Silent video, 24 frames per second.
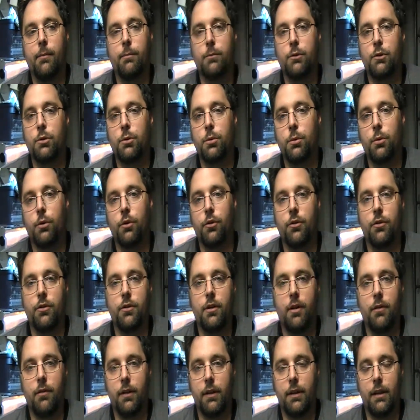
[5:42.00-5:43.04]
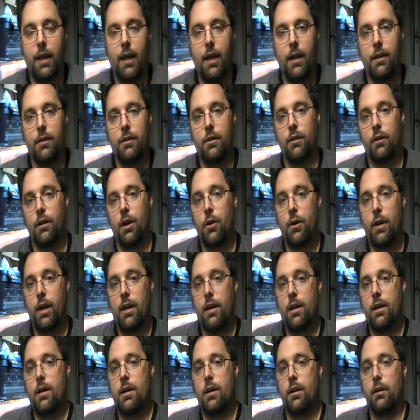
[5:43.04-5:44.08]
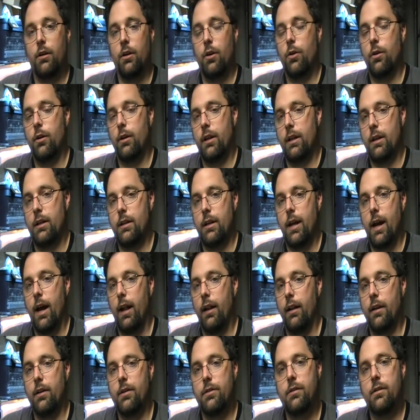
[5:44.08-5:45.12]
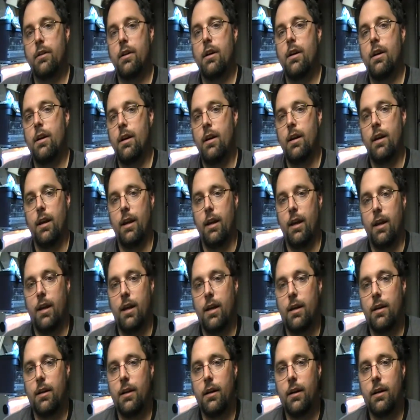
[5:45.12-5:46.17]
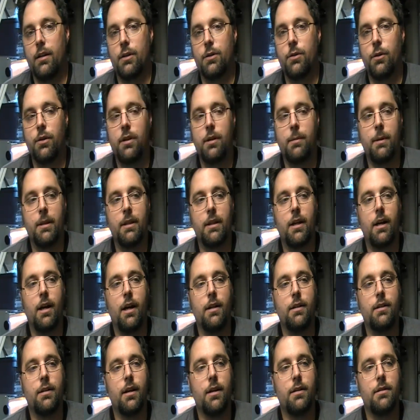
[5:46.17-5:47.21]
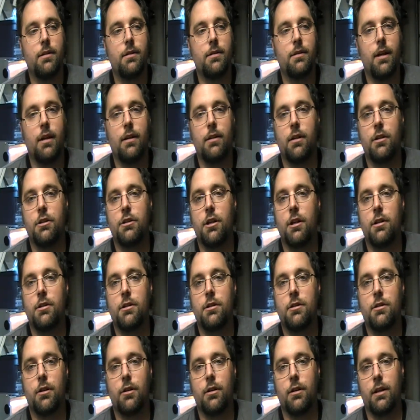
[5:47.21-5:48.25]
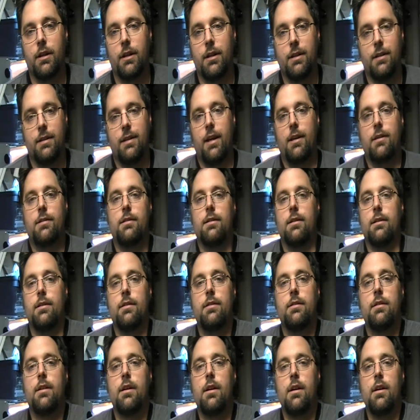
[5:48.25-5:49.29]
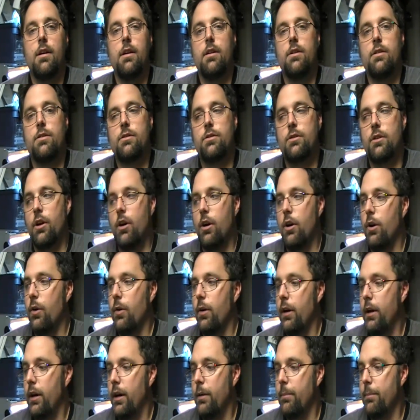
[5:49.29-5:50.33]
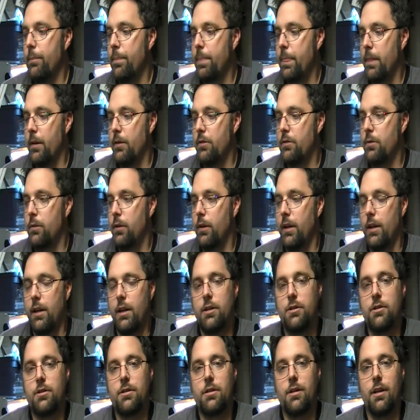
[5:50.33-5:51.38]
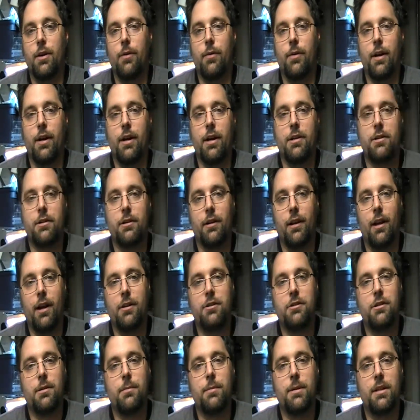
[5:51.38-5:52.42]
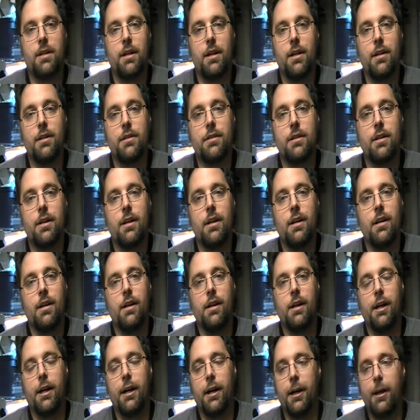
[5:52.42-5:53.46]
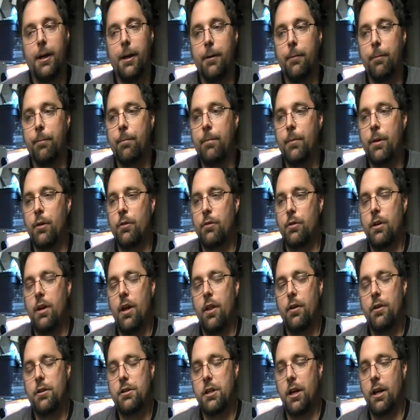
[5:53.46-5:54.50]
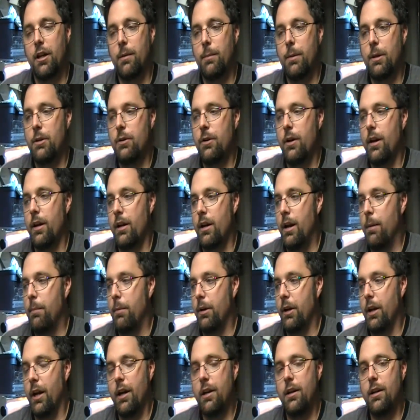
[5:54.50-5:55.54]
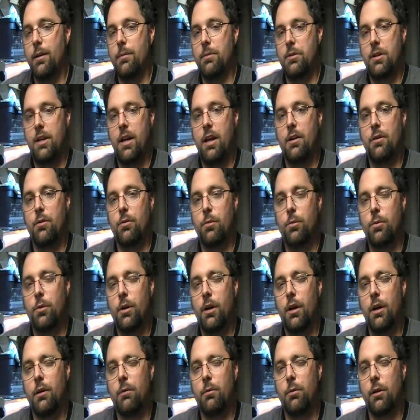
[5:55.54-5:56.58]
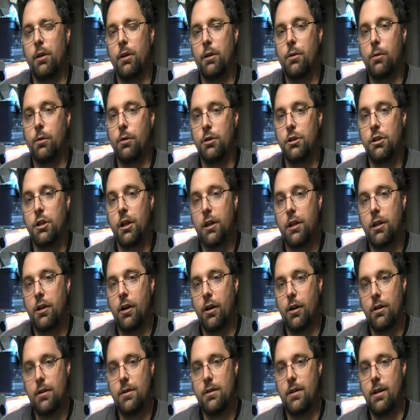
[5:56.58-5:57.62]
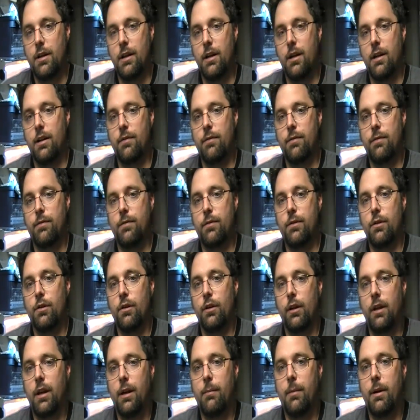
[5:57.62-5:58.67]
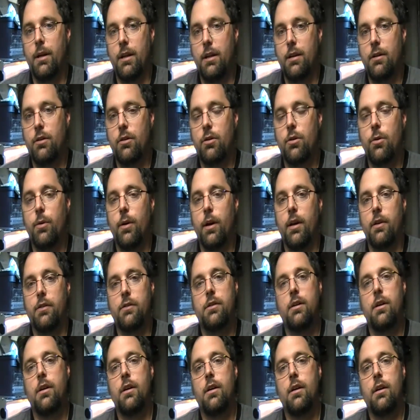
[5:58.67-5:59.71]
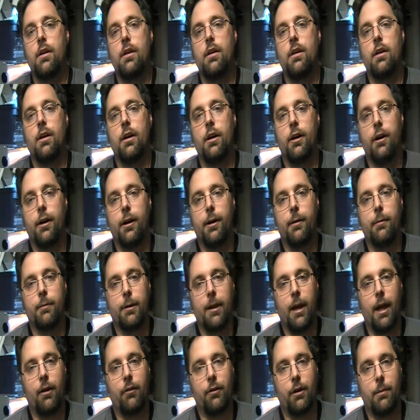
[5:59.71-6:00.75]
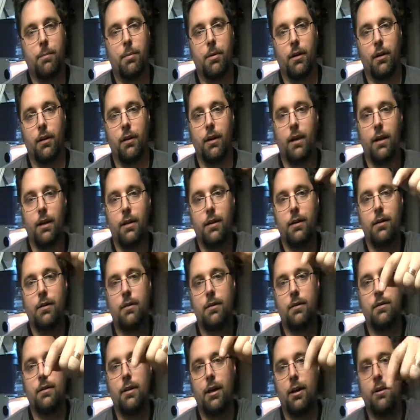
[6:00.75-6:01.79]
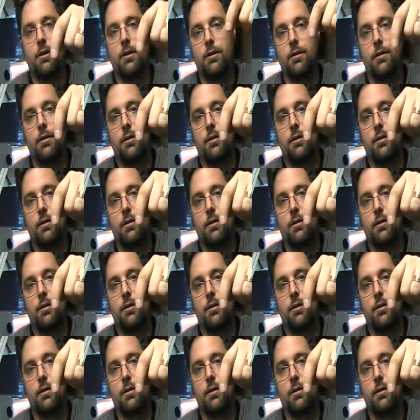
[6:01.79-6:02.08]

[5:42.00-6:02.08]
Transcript: tools and stuff like that, and they're located here locally in Dallas. And the cool thing about the contest is that the judges are the contestants. So it's really interesting when I entered last year, because there was another gentleman who had a couple Gundams, and he had a really cool junkyard scene. And if you look at my Eagle Quest gallery, I'll put a link down here in the